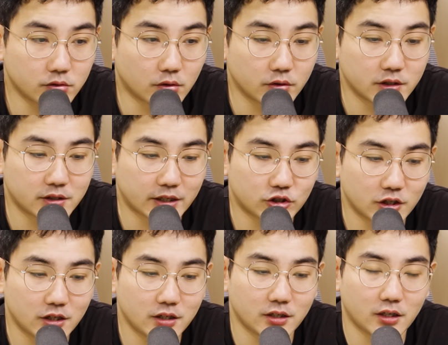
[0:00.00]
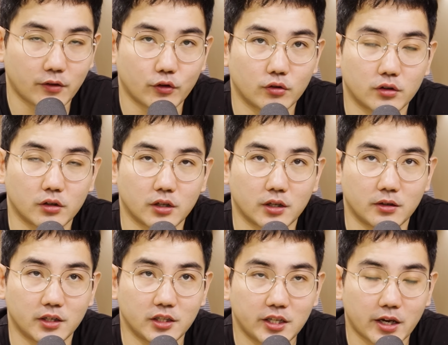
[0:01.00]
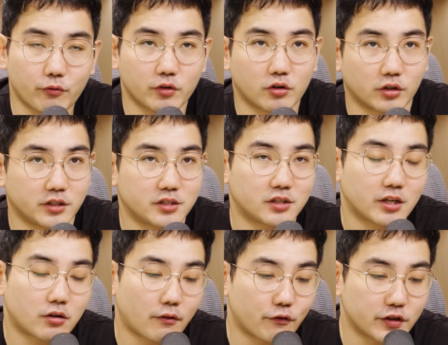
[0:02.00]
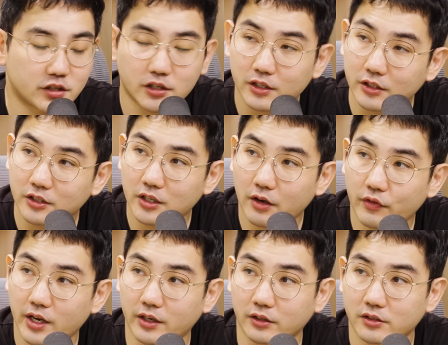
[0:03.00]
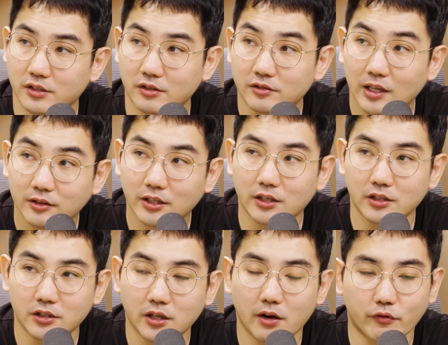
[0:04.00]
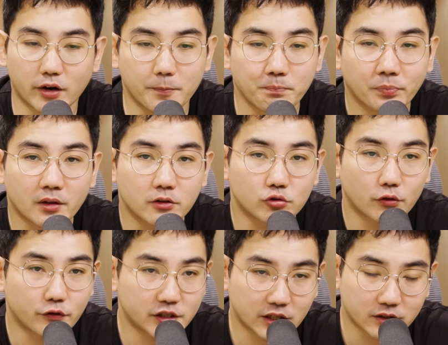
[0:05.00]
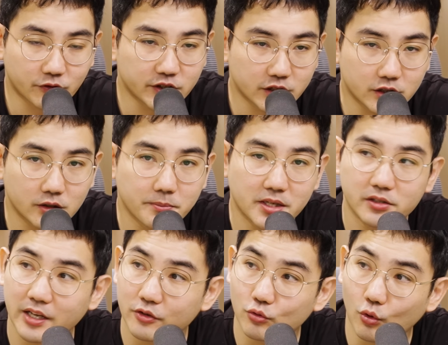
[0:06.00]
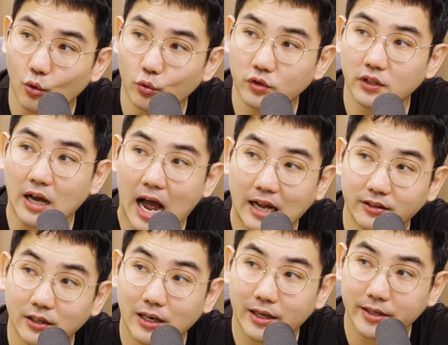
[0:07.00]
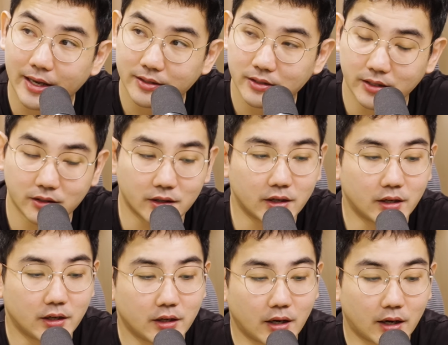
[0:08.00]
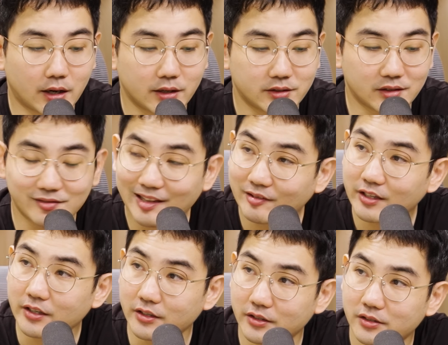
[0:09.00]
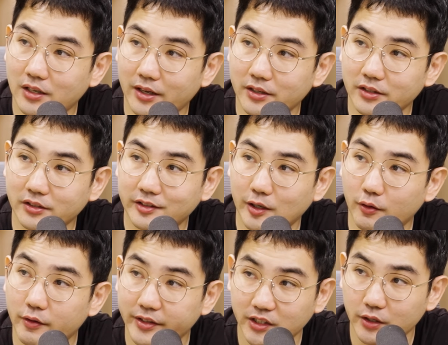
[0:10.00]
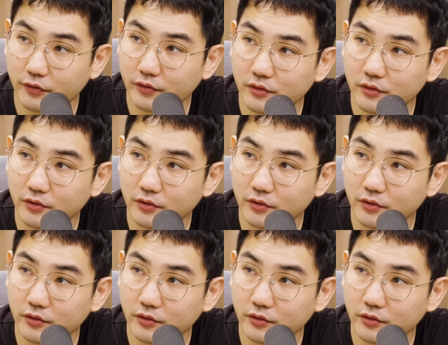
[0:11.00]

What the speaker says: So it's actually, if you in ETF, we got this thing called physical ETF and synthetic ETF, right? Mm-hmm. So physical means that you own the underlying asset. Synthetic is like derivative,